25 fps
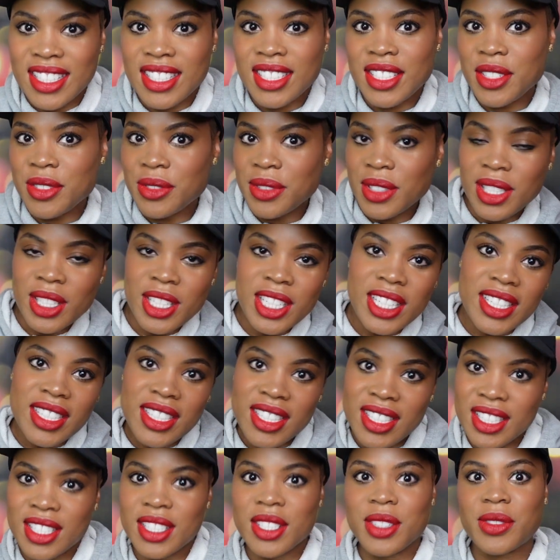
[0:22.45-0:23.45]
Is it really
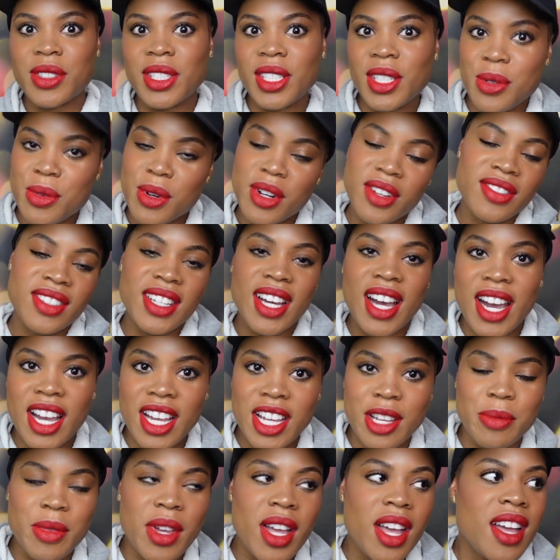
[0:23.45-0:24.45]
good? Is it really worth the
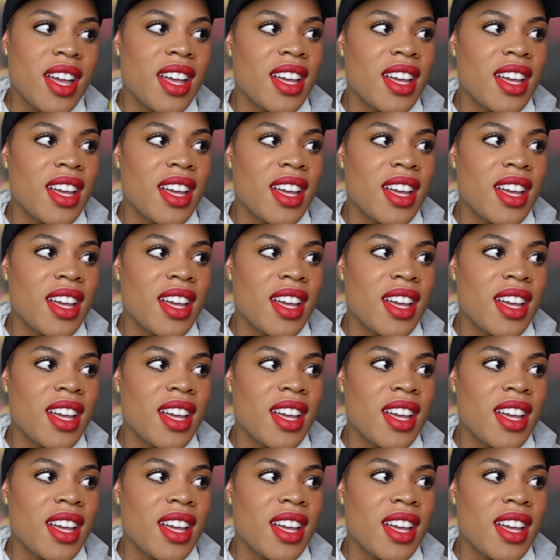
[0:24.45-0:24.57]
hype?